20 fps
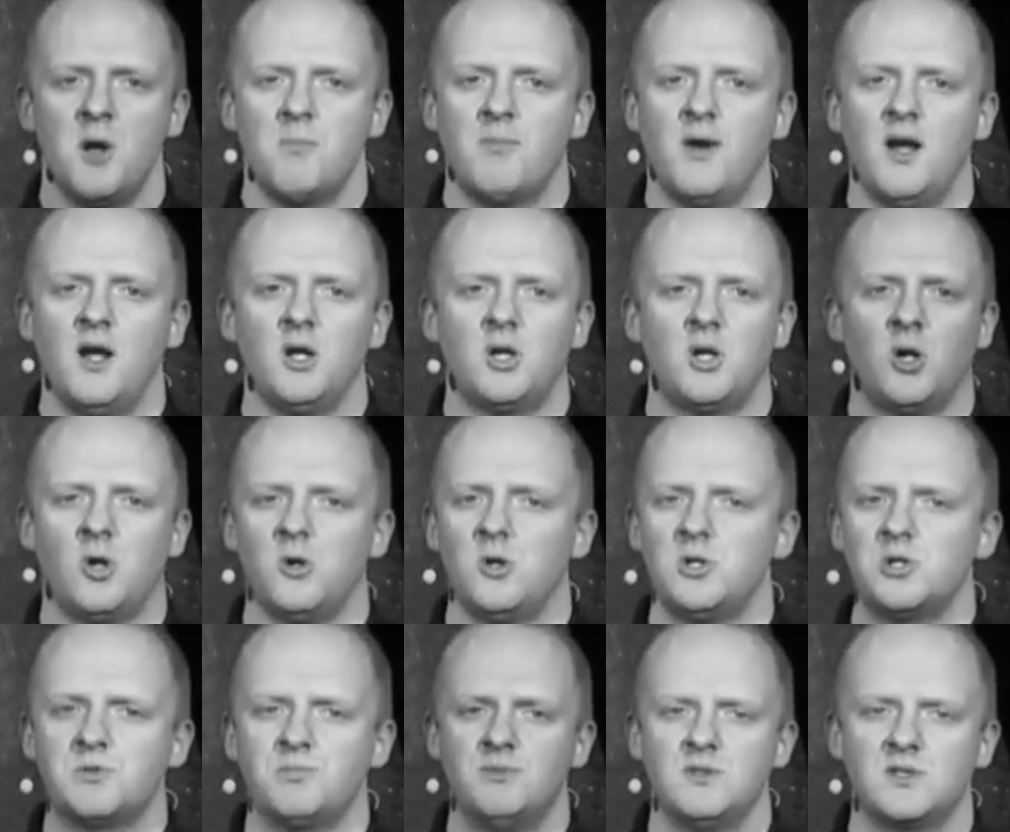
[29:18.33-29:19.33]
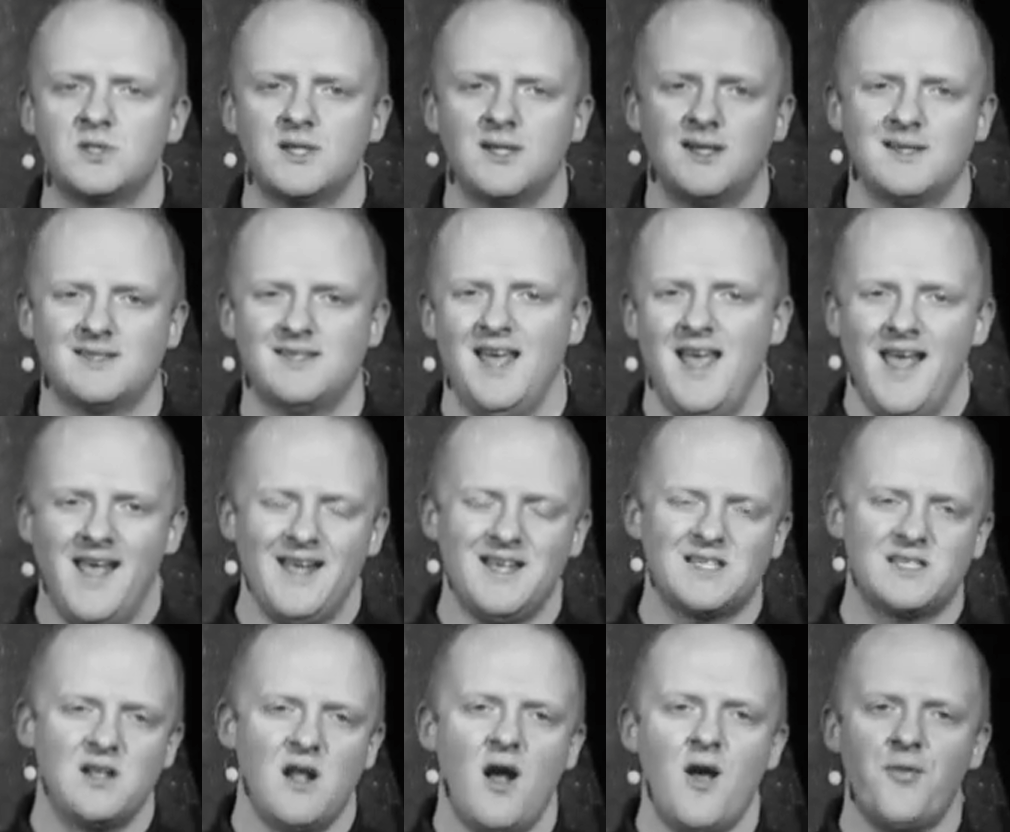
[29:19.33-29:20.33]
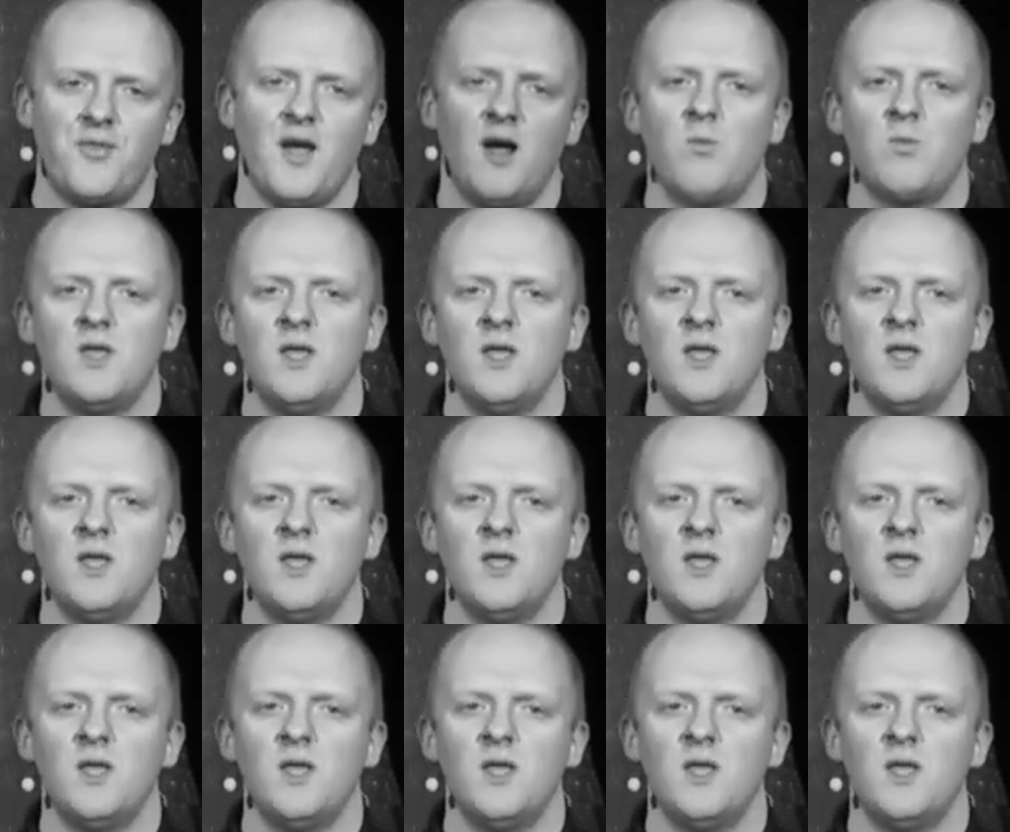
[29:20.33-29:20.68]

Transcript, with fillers: my encouragement to us is not that